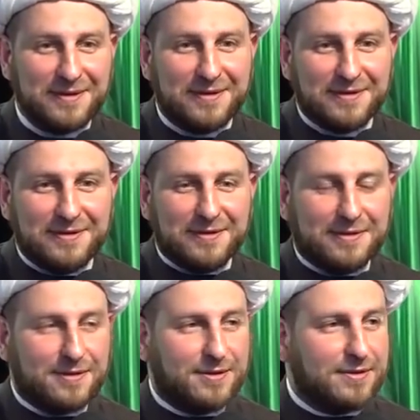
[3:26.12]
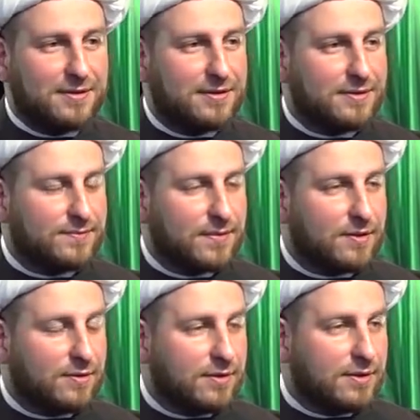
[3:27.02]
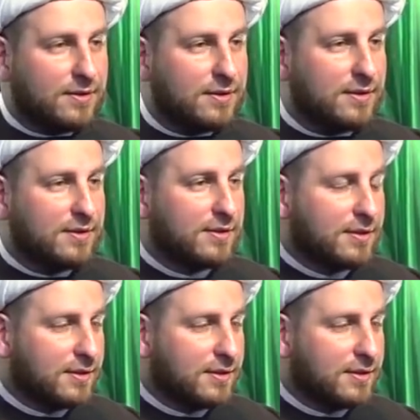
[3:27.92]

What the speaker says: Nobody speaks.